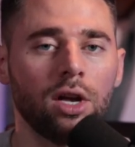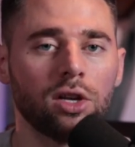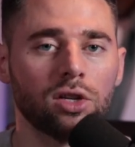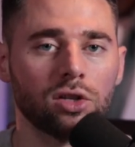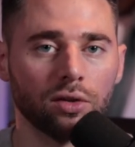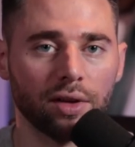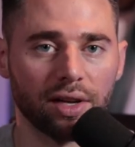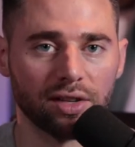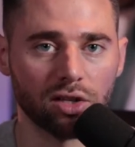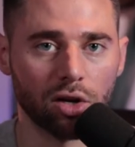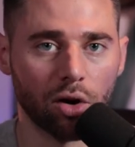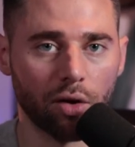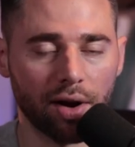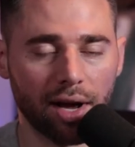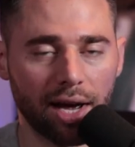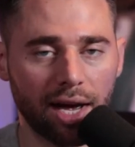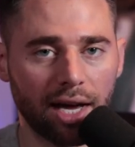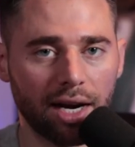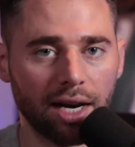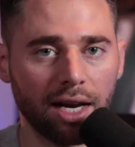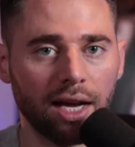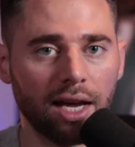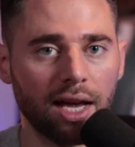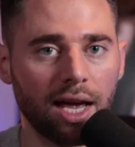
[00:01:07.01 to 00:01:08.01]
So let's go
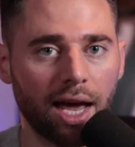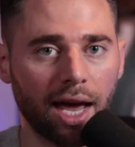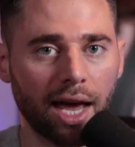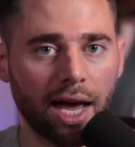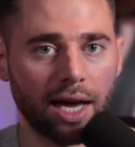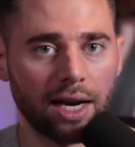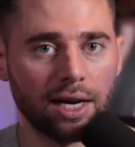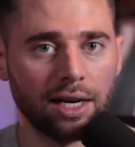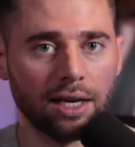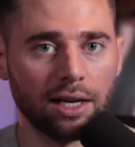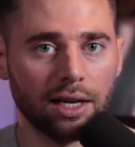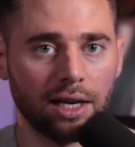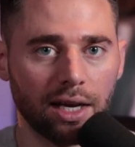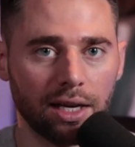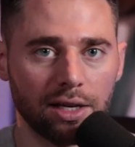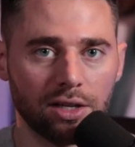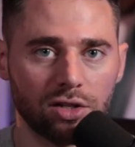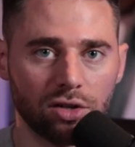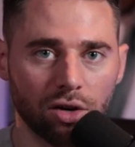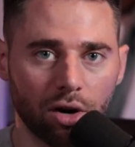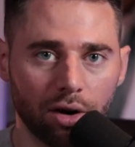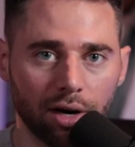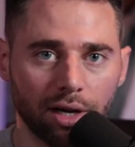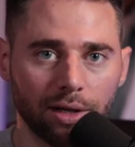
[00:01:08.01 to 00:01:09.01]
ahead and get
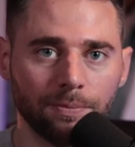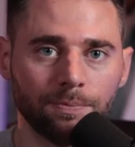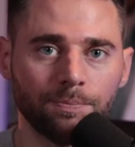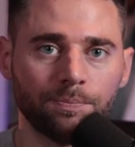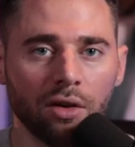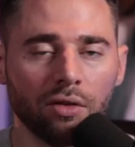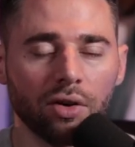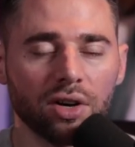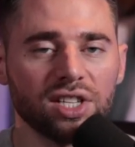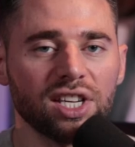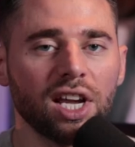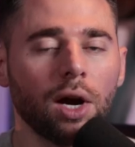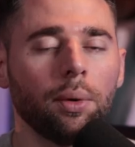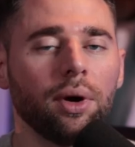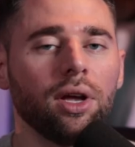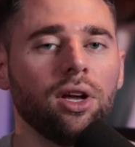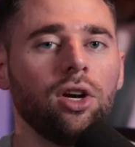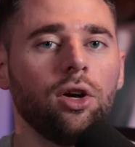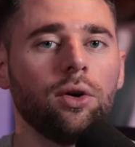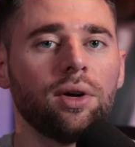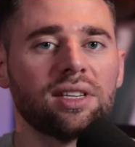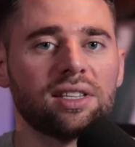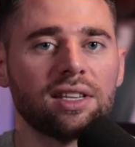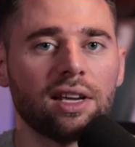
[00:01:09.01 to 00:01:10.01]
started. First thing I want you
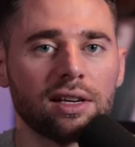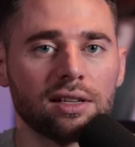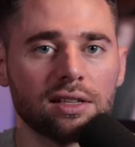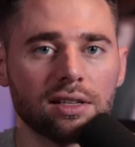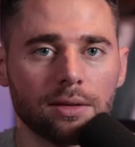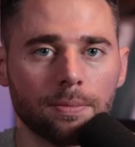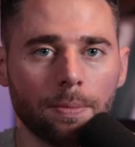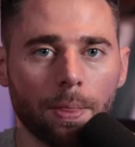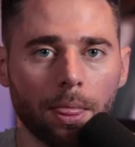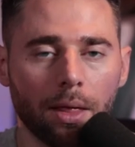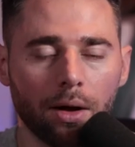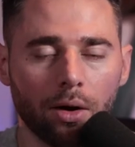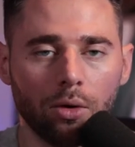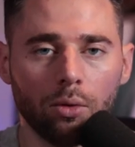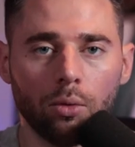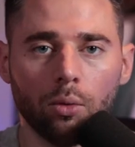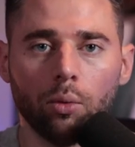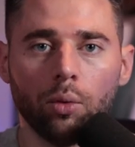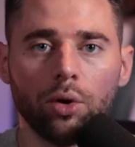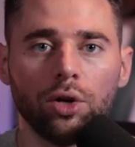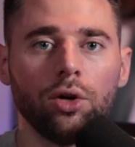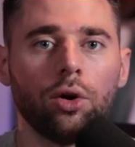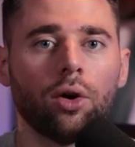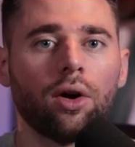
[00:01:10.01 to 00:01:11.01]
to do is this
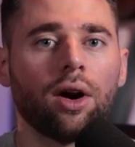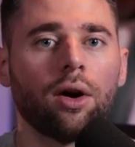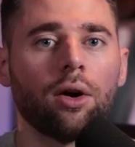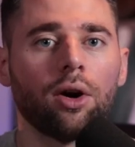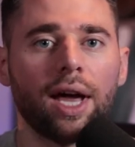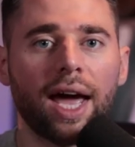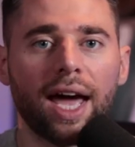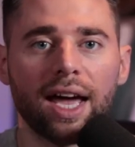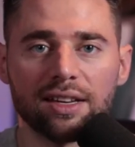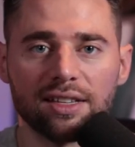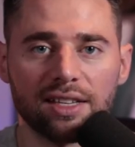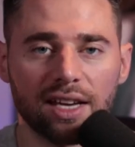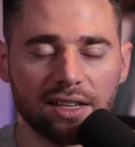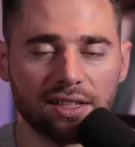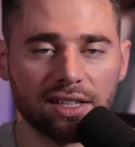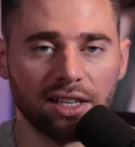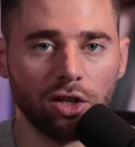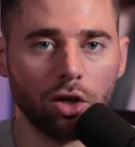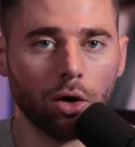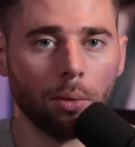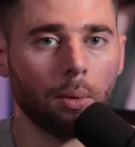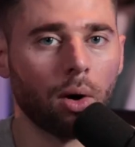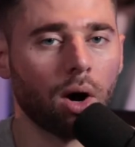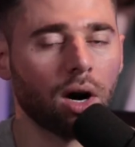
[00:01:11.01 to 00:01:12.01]
when you're
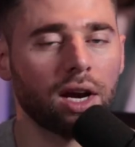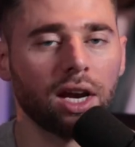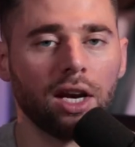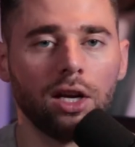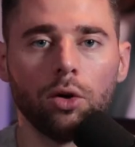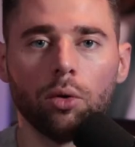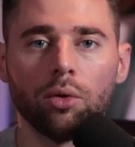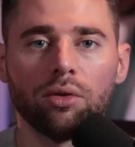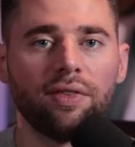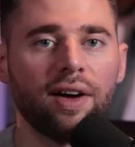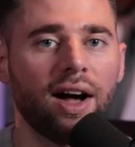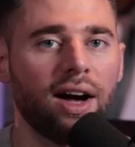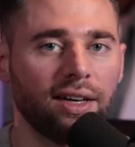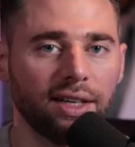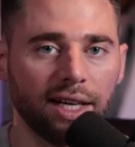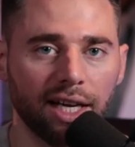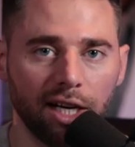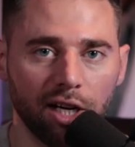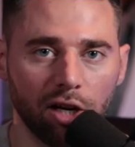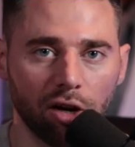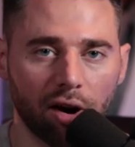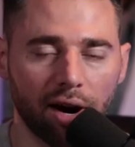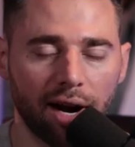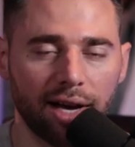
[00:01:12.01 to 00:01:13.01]
assessing your market and you're
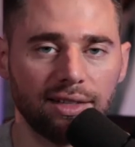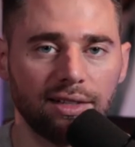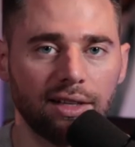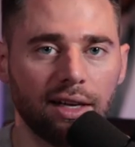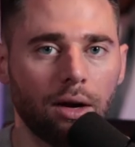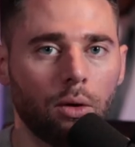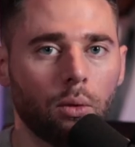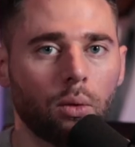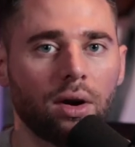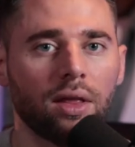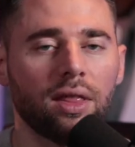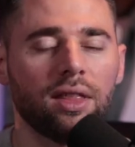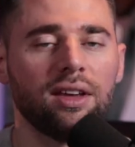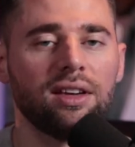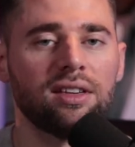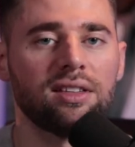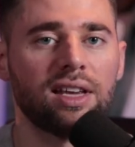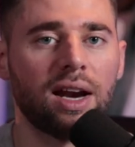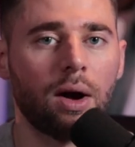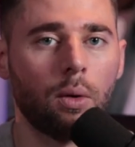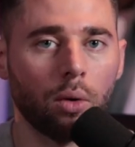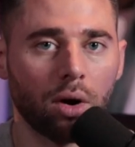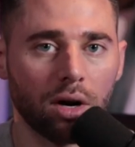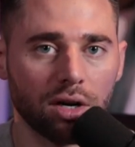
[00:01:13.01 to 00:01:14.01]
validating your idea, one of the things
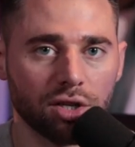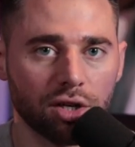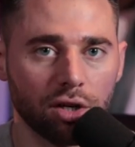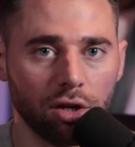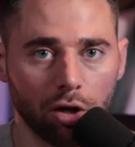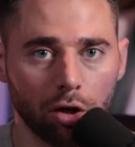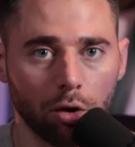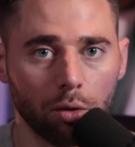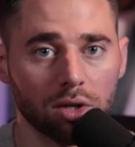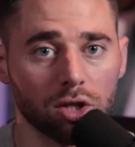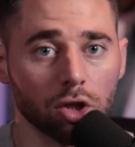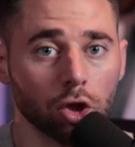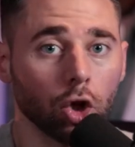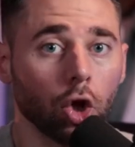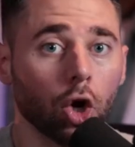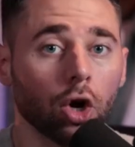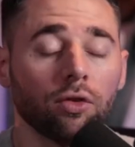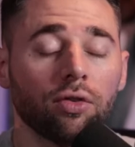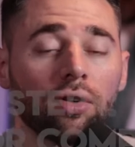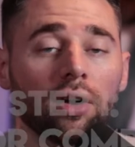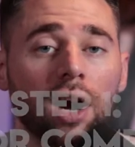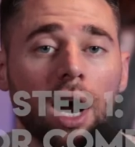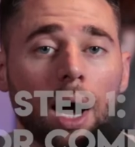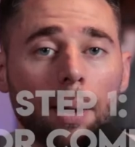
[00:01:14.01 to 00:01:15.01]
that I wanted you to do is
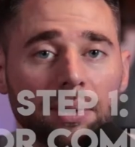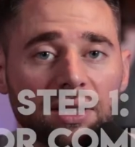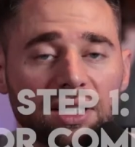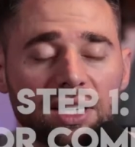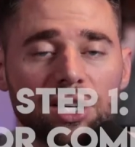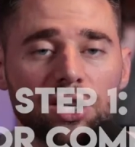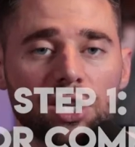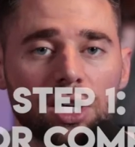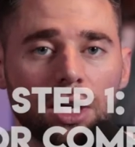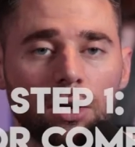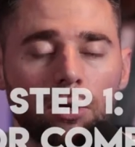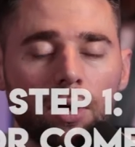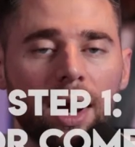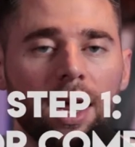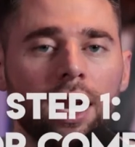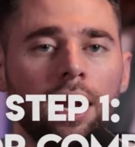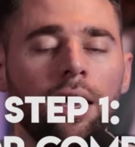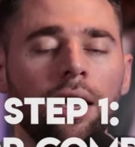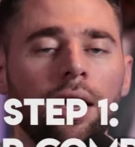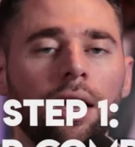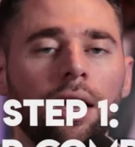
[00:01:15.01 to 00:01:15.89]
look for competition, right?